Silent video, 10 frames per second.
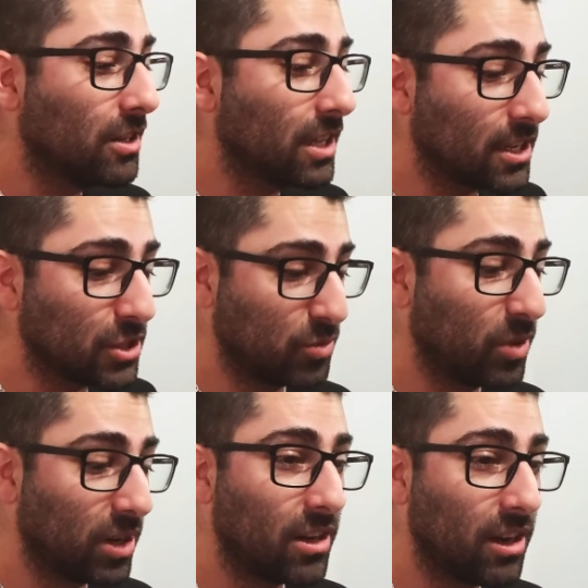It looked like a
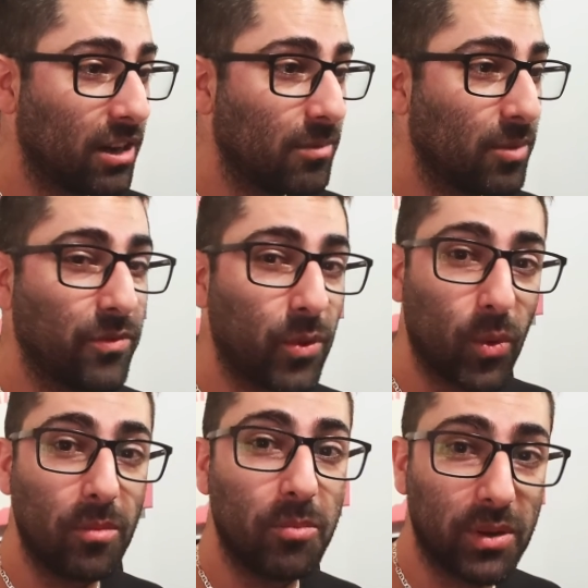smart car, but for
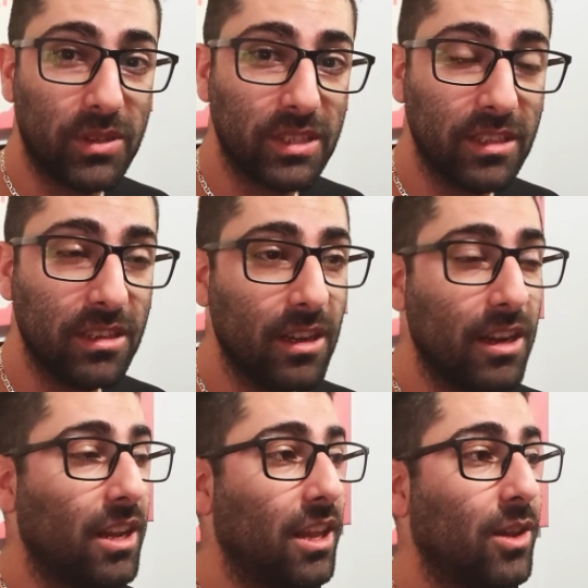one person,
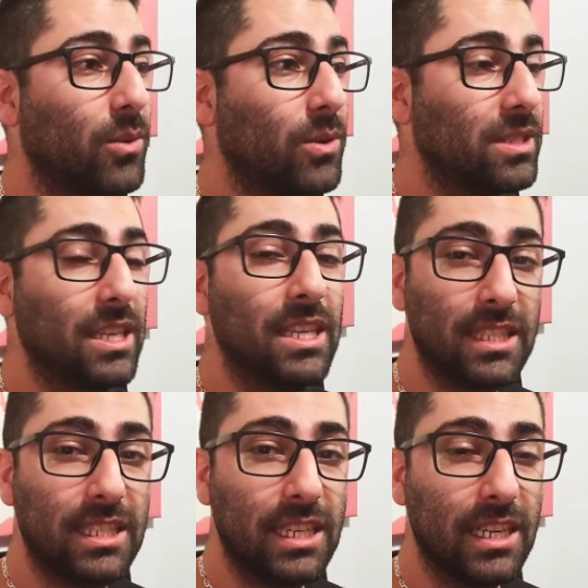it was
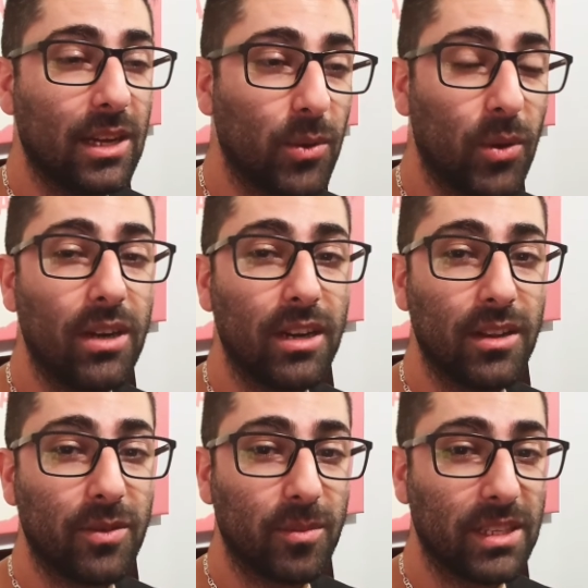insane. I wanted
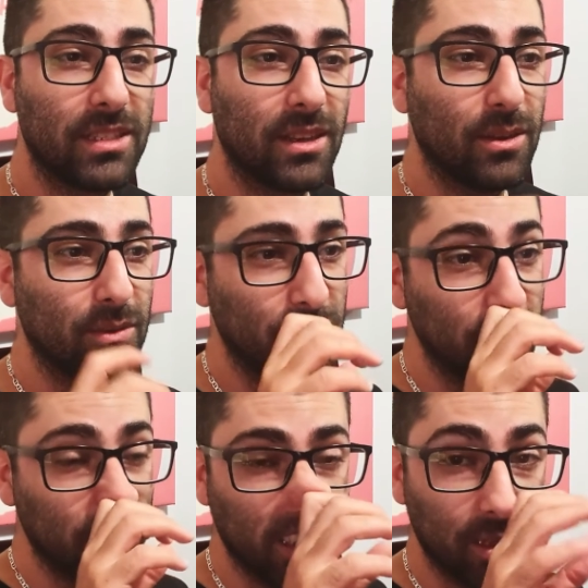it for myself.
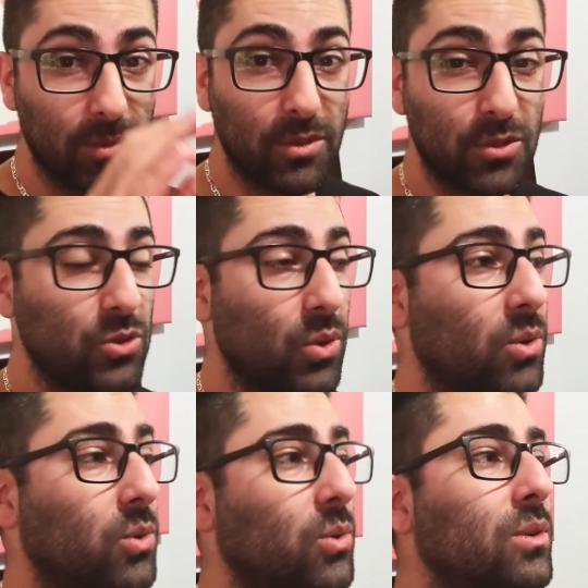It was so
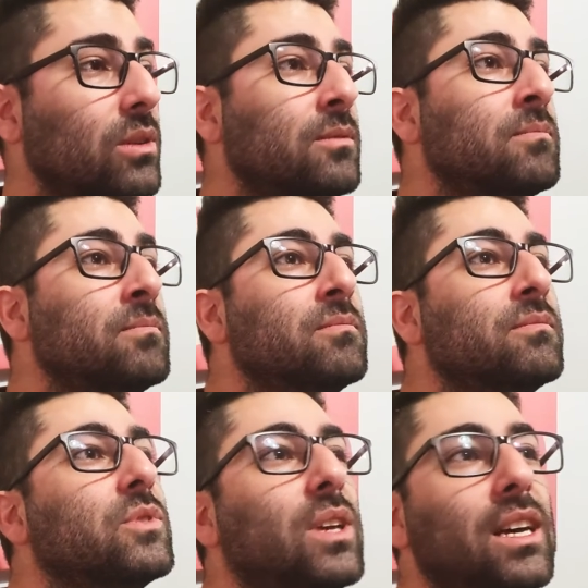cool.
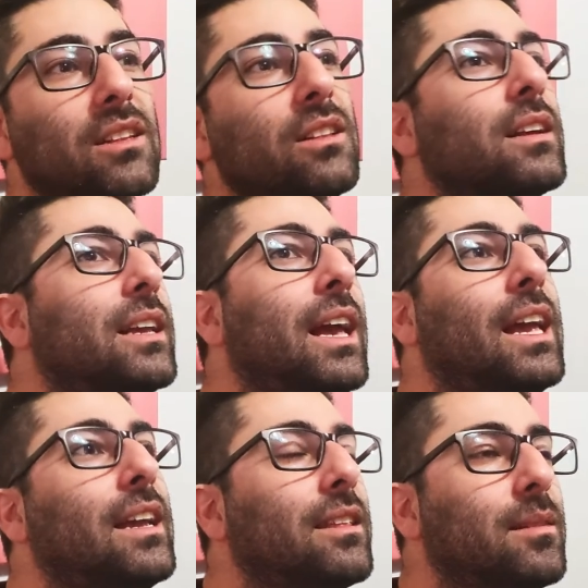So they had a little
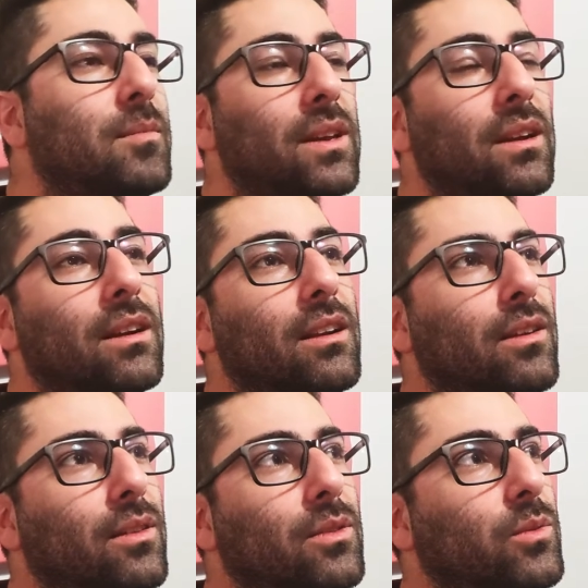gang of them there. I
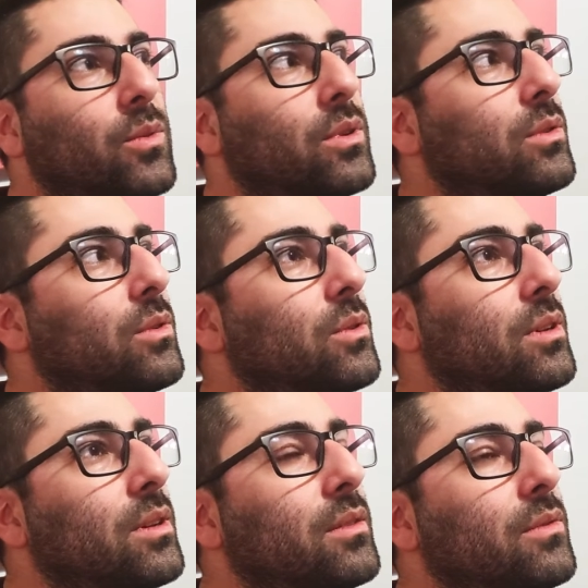think it was 1, 2,
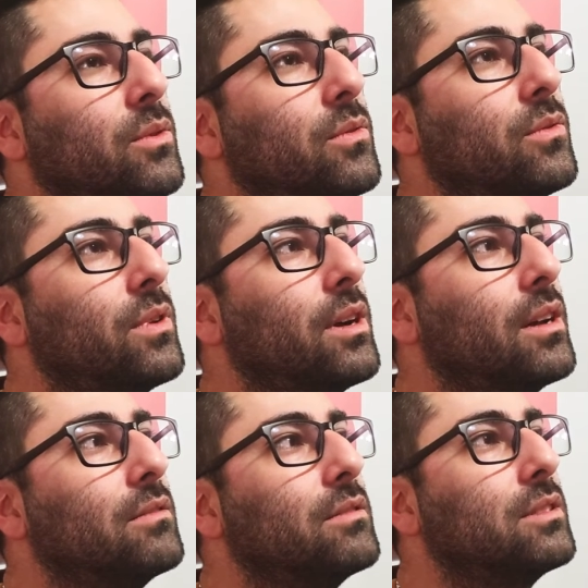3, 4,
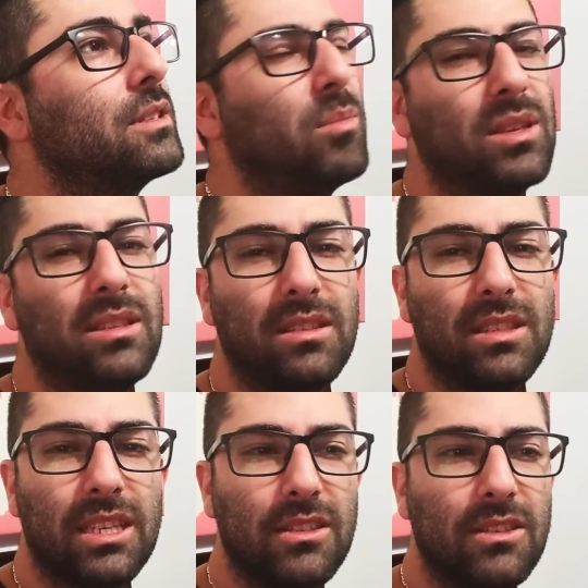5, 6, about
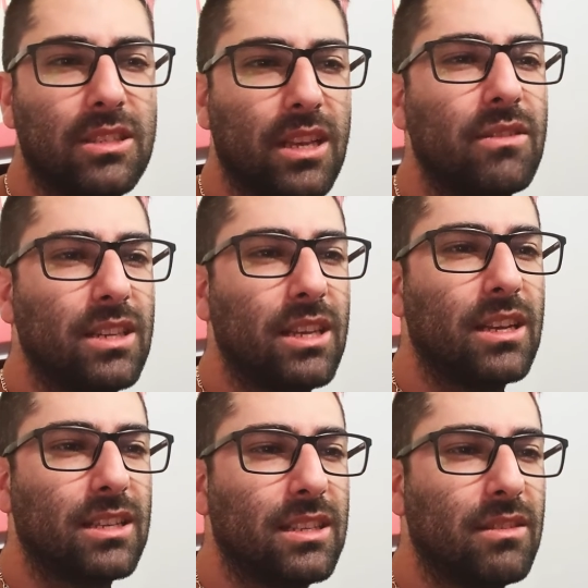6 or 7.
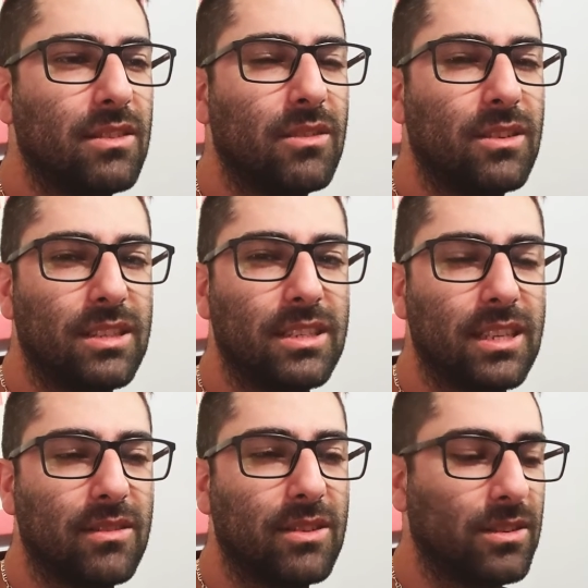Yeah, 7. I want to say
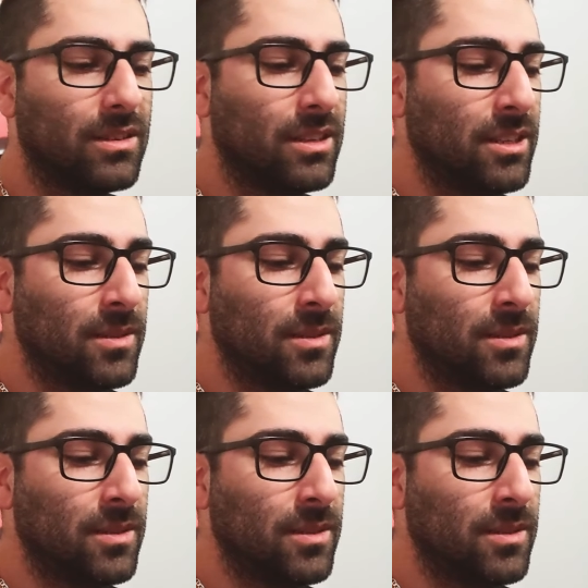7 too.